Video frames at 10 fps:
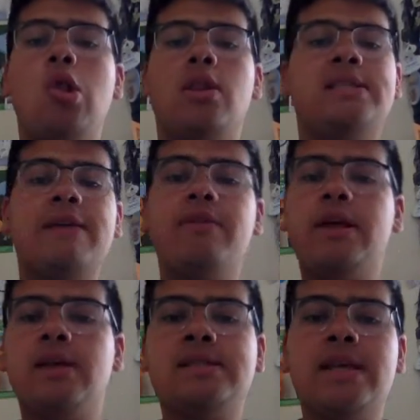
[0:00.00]
Let's give
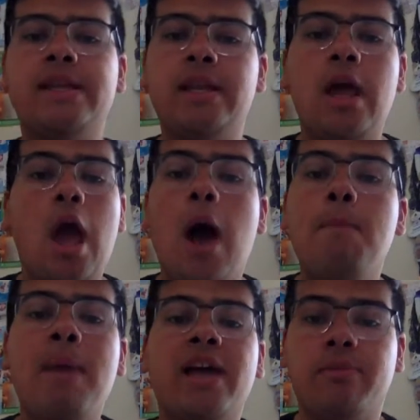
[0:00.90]
it a setting, a
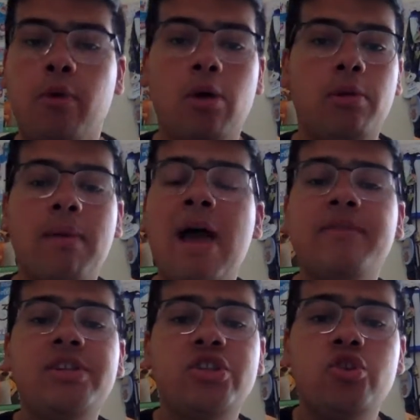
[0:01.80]
math problem
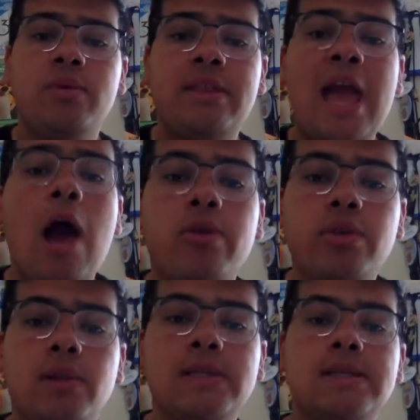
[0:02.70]
having to do with
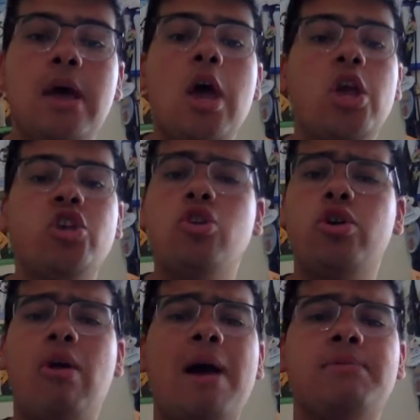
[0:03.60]
calculus.
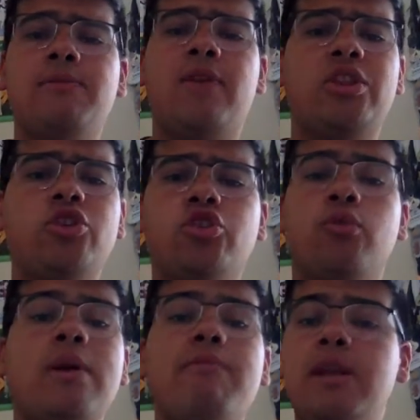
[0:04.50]
You have to find the
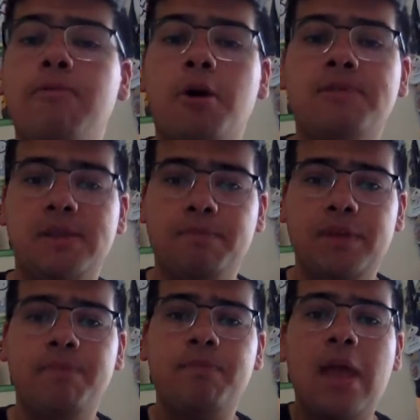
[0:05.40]
derivative of
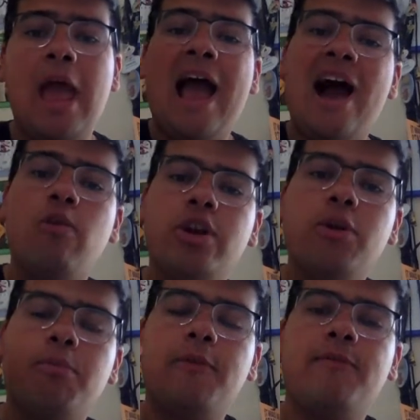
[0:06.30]
something. How
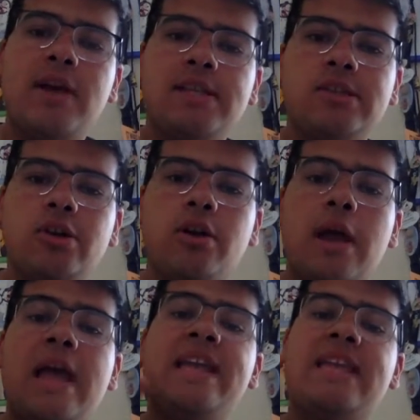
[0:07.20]
can a professor
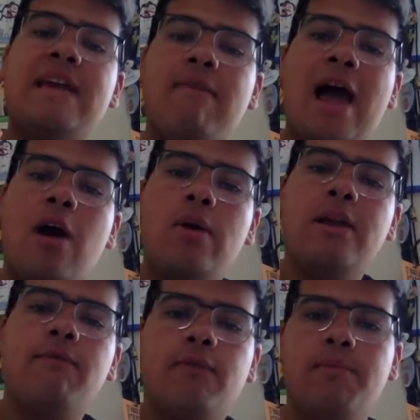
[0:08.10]
give out
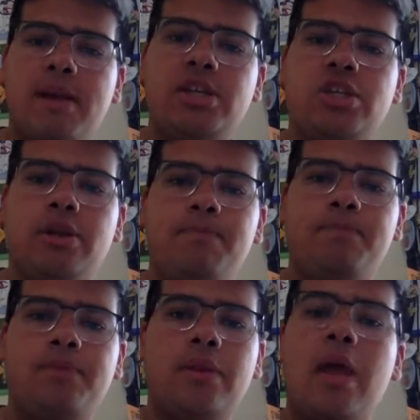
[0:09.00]
information
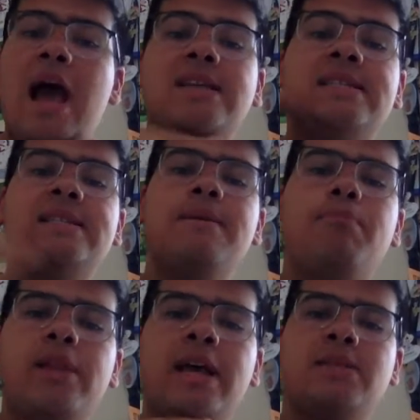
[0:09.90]
as
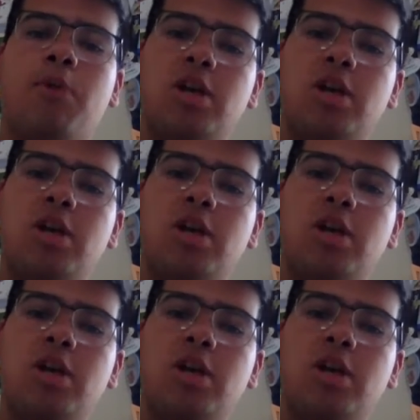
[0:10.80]
simply as